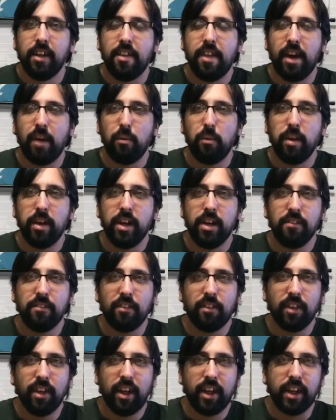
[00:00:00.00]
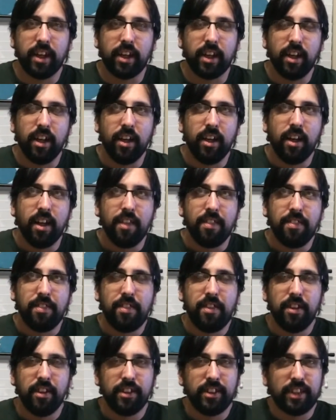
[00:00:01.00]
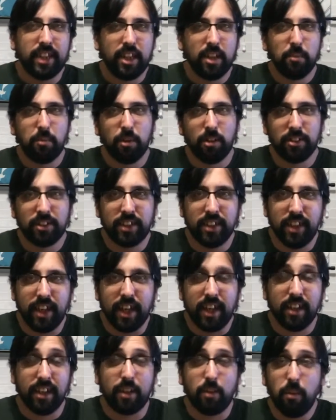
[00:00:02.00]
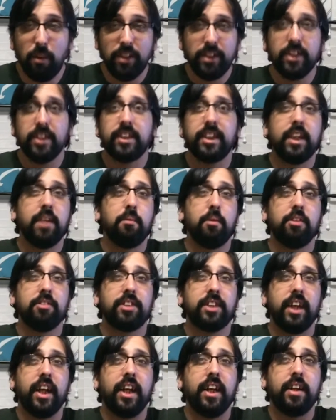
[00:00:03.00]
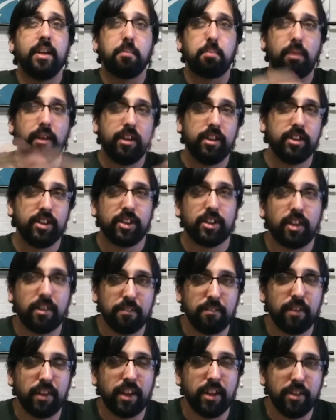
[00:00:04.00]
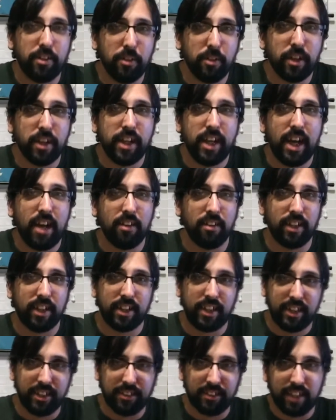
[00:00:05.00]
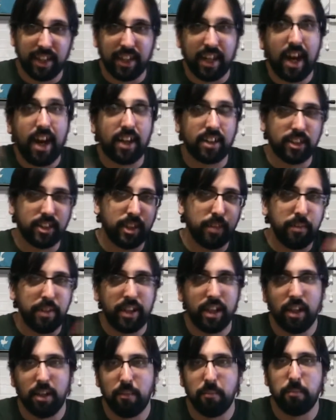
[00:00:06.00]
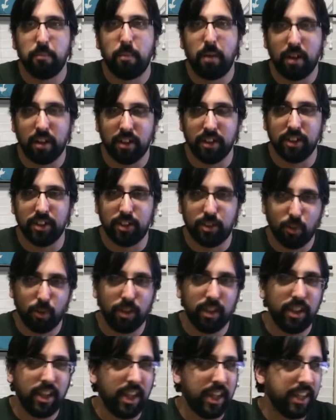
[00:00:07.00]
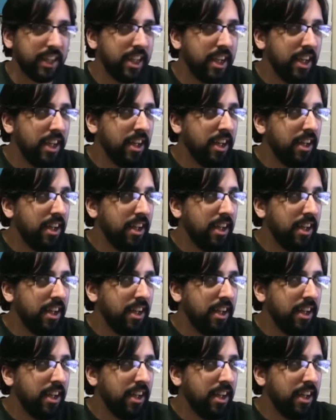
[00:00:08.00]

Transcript: that whenever like the xenomorphs and the like once the xenomorphs and the predators start fucking duking it out like they, they actually become part of the storyline